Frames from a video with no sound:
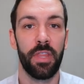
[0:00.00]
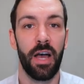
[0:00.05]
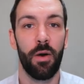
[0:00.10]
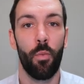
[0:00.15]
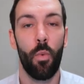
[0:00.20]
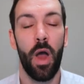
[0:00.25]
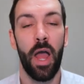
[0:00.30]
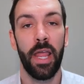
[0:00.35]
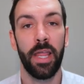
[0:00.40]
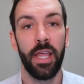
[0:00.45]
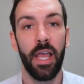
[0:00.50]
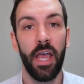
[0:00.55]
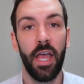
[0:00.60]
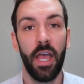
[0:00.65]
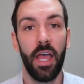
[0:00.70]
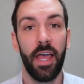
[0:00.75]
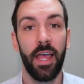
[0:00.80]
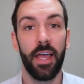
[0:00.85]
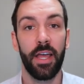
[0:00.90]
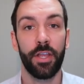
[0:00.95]
That way
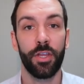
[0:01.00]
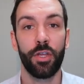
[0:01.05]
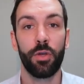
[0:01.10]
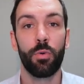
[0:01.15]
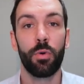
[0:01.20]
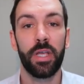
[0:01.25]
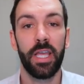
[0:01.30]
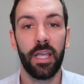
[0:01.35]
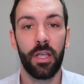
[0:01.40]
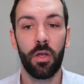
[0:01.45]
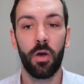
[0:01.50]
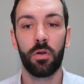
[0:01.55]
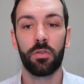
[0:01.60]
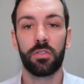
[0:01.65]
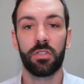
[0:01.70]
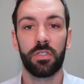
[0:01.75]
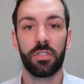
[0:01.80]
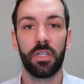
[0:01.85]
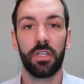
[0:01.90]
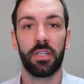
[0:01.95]
you will get
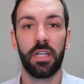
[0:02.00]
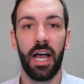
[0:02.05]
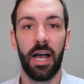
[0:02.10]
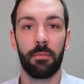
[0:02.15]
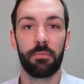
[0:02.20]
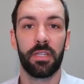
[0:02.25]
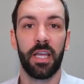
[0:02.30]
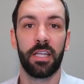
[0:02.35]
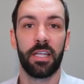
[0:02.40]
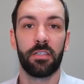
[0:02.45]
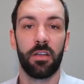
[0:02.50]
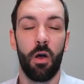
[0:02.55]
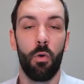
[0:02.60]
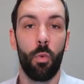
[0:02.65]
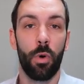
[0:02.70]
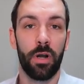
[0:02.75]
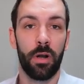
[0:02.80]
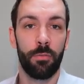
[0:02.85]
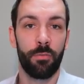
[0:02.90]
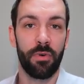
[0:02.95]
constant updates
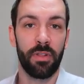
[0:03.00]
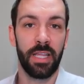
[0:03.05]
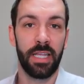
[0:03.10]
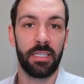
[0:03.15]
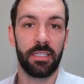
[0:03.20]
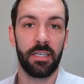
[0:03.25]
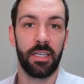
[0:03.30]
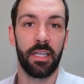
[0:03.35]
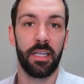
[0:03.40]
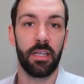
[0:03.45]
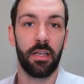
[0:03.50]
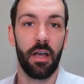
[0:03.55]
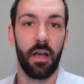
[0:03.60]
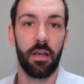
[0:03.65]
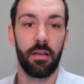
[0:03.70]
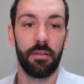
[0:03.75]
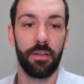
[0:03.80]
on when I'm releasing